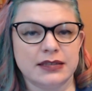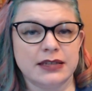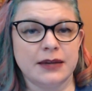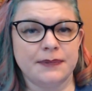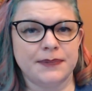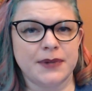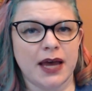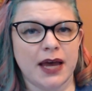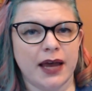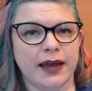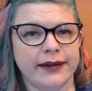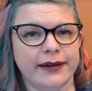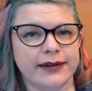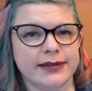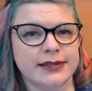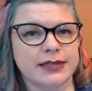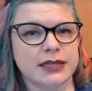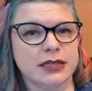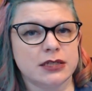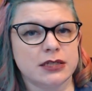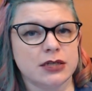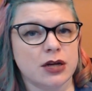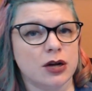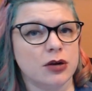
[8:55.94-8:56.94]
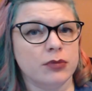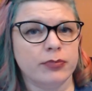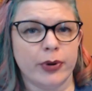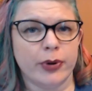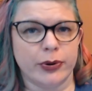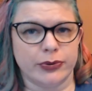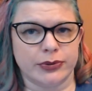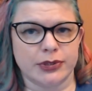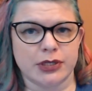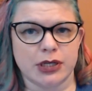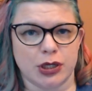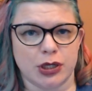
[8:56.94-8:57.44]
9 is to start
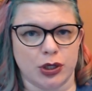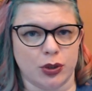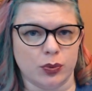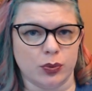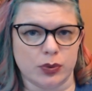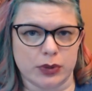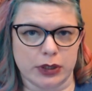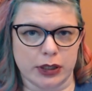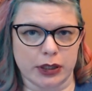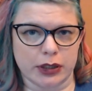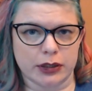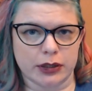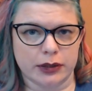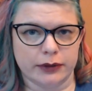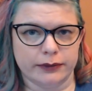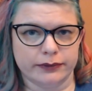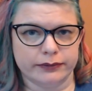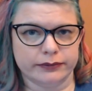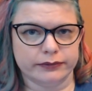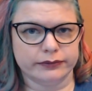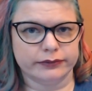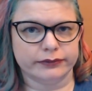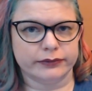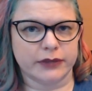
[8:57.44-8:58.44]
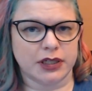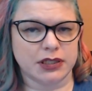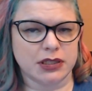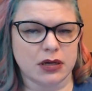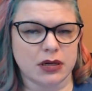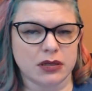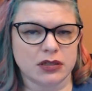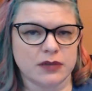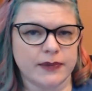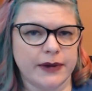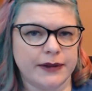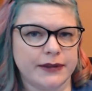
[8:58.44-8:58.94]
posting your work. I
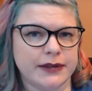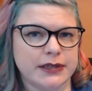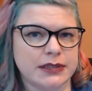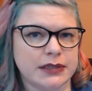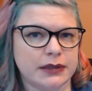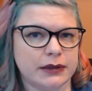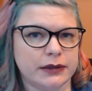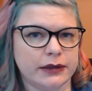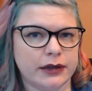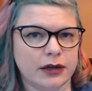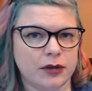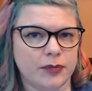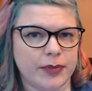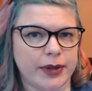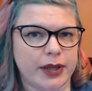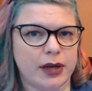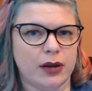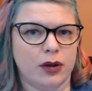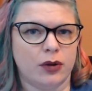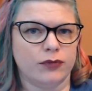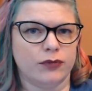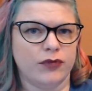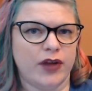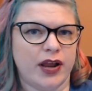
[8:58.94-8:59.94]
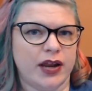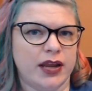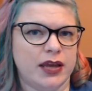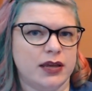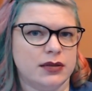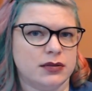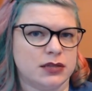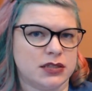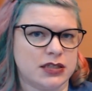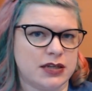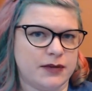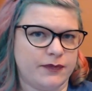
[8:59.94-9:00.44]
talked about this a little bit already
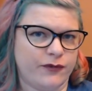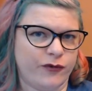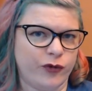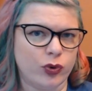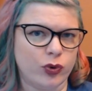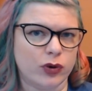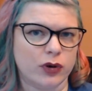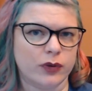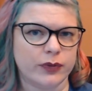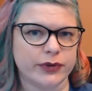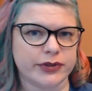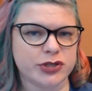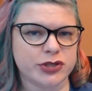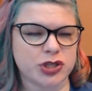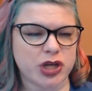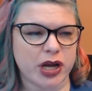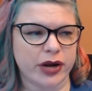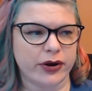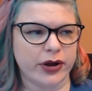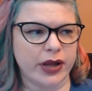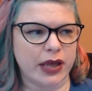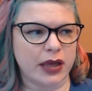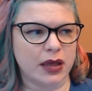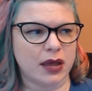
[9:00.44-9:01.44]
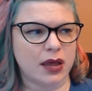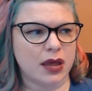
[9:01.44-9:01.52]
in step 4 with sharing,